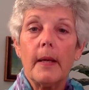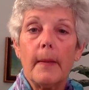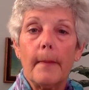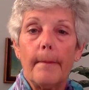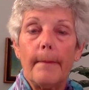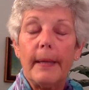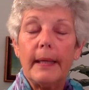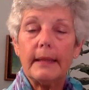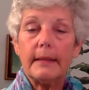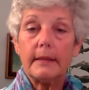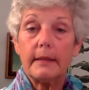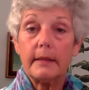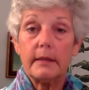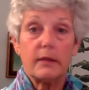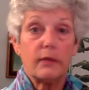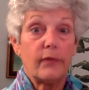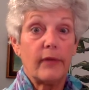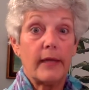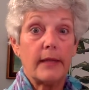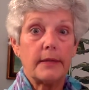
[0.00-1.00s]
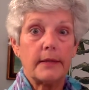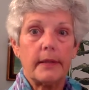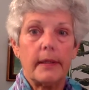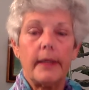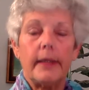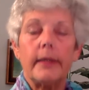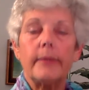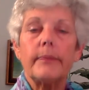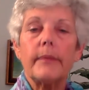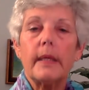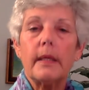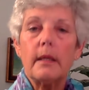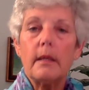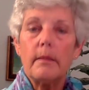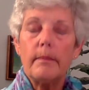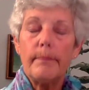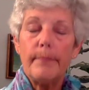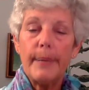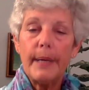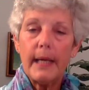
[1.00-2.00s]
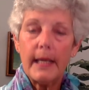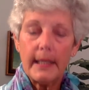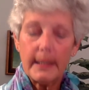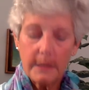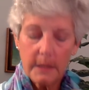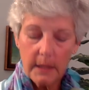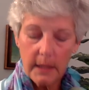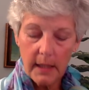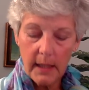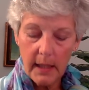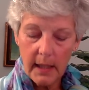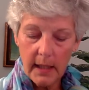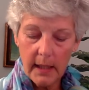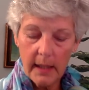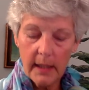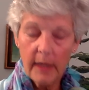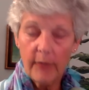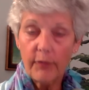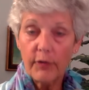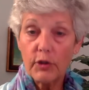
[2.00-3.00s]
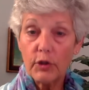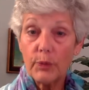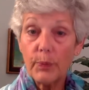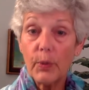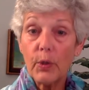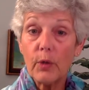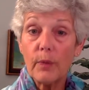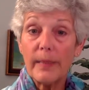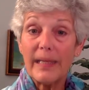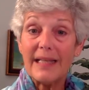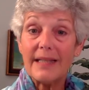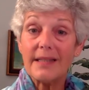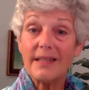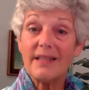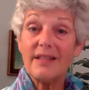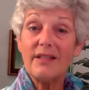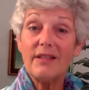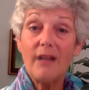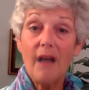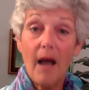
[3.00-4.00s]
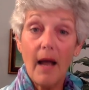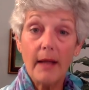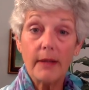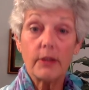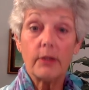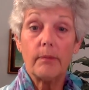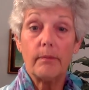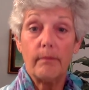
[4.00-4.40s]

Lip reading: But it's fascinating. But if a sperm is not